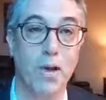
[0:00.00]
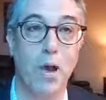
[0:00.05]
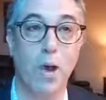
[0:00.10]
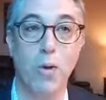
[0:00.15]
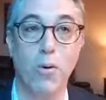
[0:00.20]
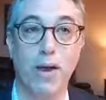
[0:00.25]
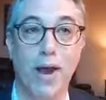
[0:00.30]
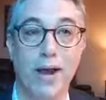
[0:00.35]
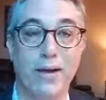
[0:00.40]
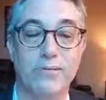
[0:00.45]

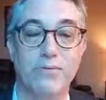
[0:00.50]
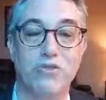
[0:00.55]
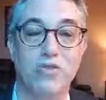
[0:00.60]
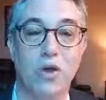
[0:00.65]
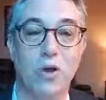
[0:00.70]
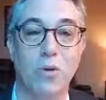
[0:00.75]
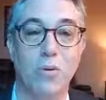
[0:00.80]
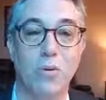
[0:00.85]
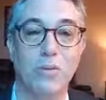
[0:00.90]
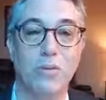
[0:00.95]
Okay,
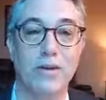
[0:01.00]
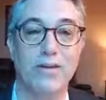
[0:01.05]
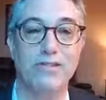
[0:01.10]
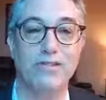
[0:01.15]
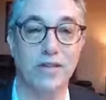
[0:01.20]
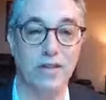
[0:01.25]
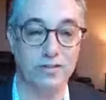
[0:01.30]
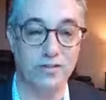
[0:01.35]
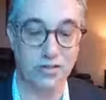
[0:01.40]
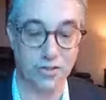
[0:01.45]
so let's
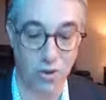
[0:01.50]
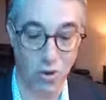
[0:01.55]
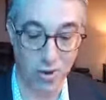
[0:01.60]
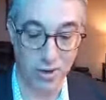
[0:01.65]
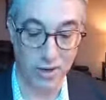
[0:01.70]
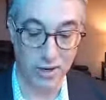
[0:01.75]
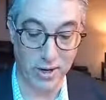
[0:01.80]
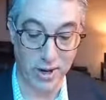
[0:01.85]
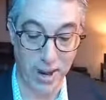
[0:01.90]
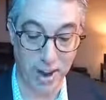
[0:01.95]
get
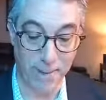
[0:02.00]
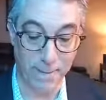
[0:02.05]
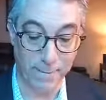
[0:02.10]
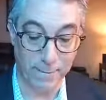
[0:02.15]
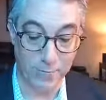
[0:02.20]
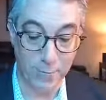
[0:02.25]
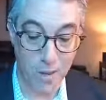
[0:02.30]
started now.